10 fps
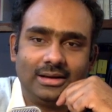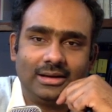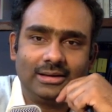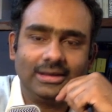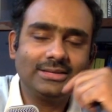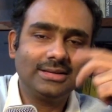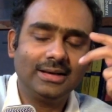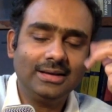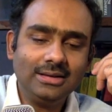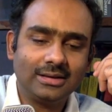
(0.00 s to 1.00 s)
Let's
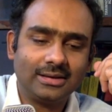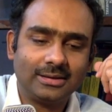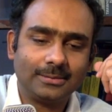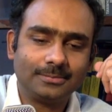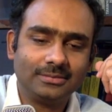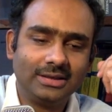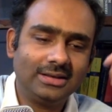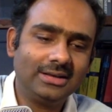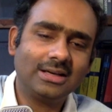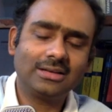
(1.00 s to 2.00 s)
say, um,
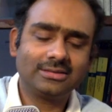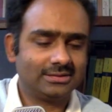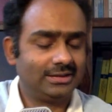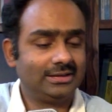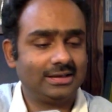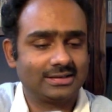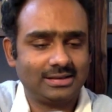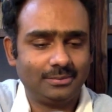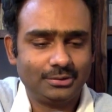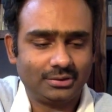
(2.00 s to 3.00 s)
let's take an
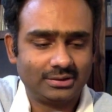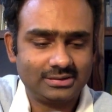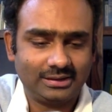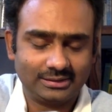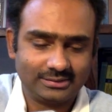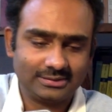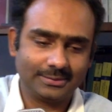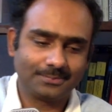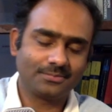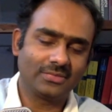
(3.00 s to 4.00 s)
example to understand this.
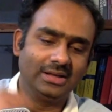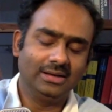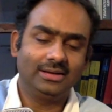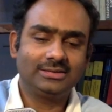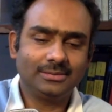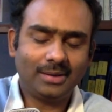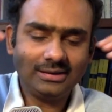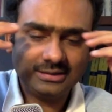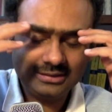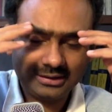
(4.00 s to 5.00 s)
Let's
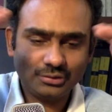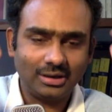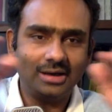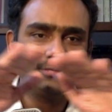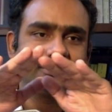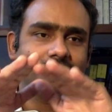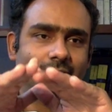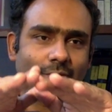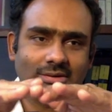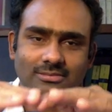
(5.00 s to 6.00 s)
imagine that you have
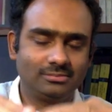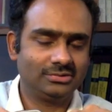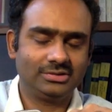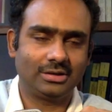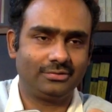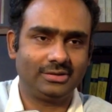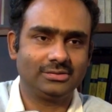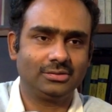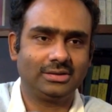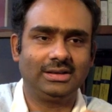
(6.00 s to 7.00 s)
one surface,
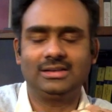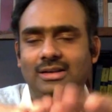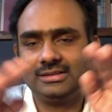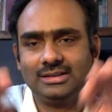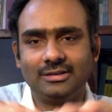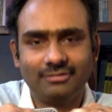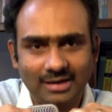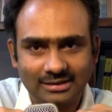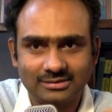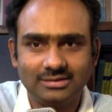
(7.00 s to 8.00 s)
okay, let, let's say a
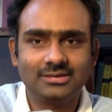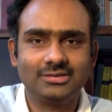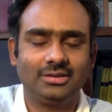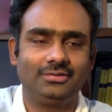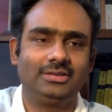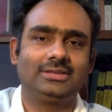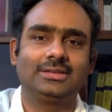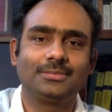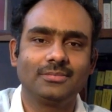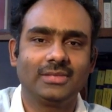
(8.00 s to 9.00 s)
flat surface,
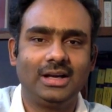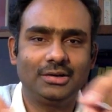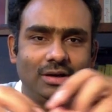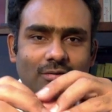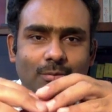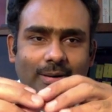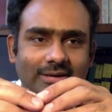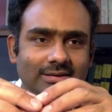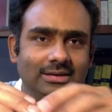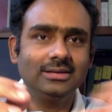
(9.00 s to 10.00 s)
and you have a
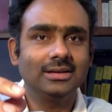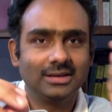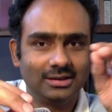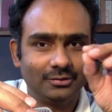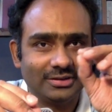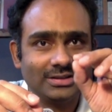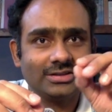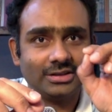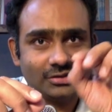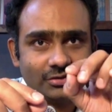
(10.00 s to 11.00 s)
particle which is
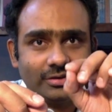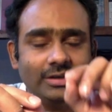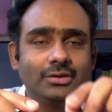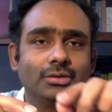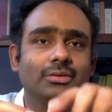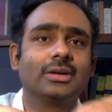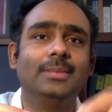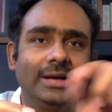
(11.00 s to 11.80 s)
constrained to remain